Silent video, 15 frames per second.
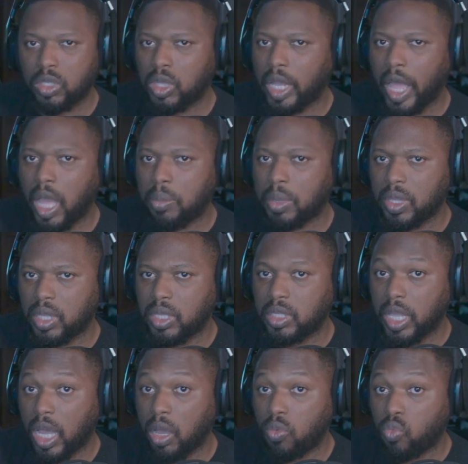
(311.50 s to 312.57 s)
just labbing
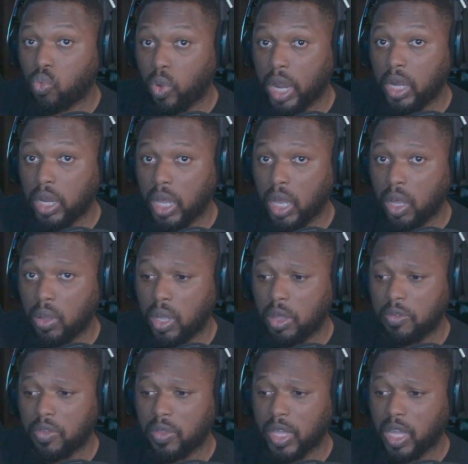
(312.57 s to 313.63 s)
this out right now.
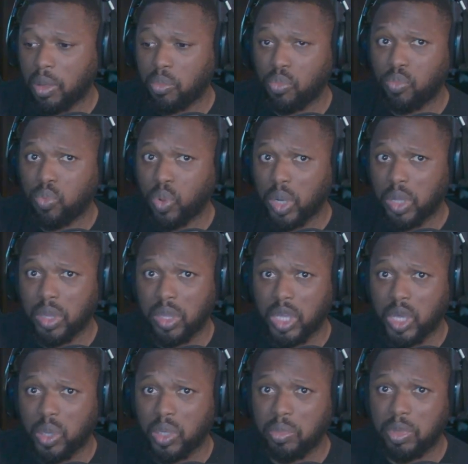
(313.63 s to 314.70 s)
I feel like I'm one of
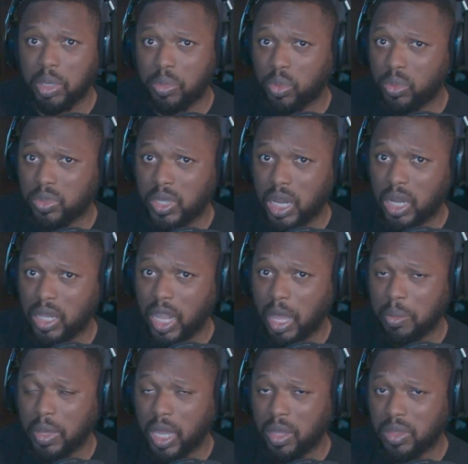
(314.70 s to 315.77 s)
the only people who's kind
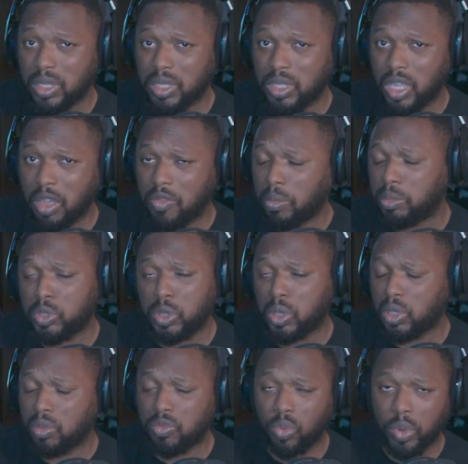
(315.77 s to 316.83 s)
of labbing out this stuff. I'm
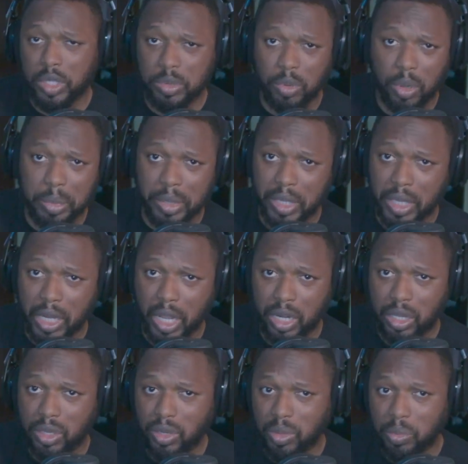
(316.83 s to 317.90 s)
sure Void's probably
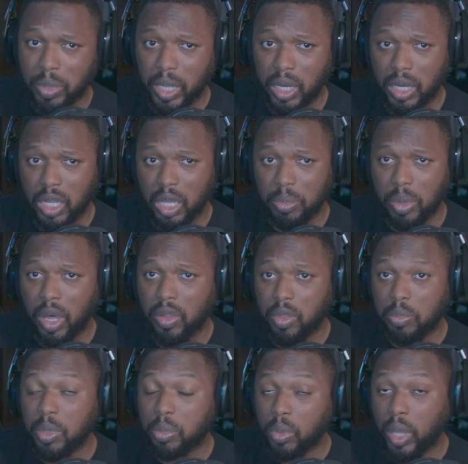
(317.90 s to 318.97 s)
looking at it a little bit, and a couple
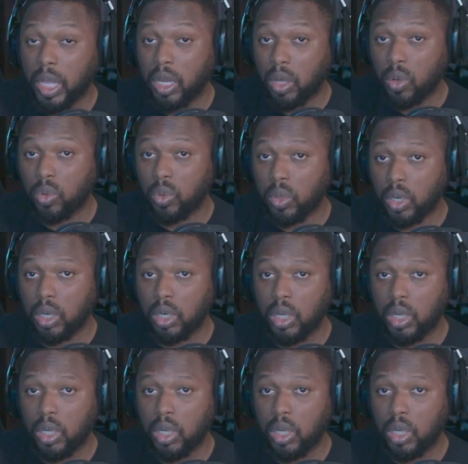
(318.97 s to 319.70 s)
other people I know